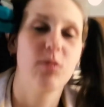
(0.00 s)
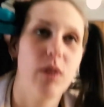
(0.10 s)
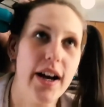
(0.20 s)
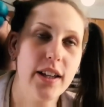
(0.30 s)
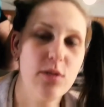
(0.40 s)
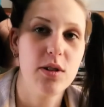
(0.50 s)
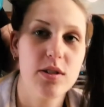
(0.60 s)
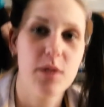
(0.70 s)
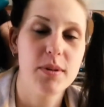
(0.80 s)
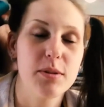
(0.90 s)
Why? You
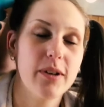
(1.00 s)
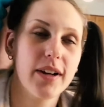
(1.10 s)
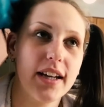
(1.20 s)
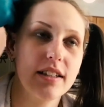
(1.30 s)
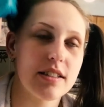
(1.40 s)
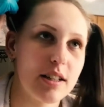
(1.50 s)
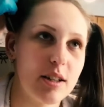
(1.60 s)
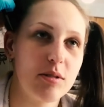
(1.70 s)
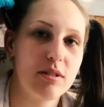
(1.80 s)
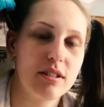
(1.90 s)
know so much about ants,
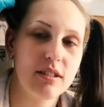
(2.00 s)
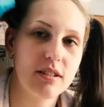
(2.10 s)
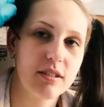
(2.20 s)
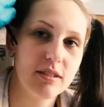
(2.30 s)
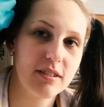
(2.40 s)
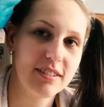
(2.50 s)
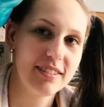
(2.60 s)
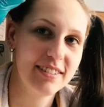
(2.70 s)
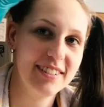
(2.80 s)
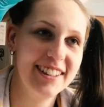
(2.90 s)
though. He
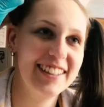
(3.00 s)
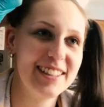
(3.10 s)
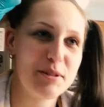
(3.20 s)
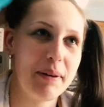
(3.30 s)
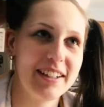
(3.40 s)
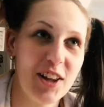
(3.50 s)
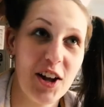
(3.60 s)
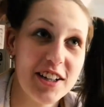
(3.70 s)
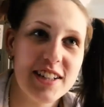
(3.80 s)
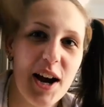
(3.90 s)
spent a lot of time spent a
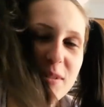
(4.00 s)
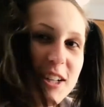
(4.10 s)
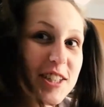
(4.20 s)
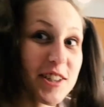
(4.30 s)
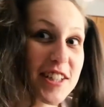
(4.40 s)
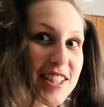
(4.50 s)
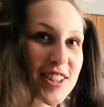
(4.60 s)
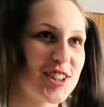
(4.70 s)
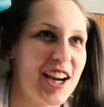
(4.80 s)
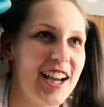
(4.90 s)
lot of time researching as
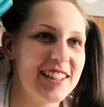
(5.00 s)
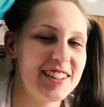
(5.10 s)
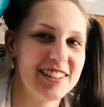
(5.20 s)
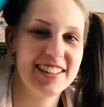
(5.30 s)
a child.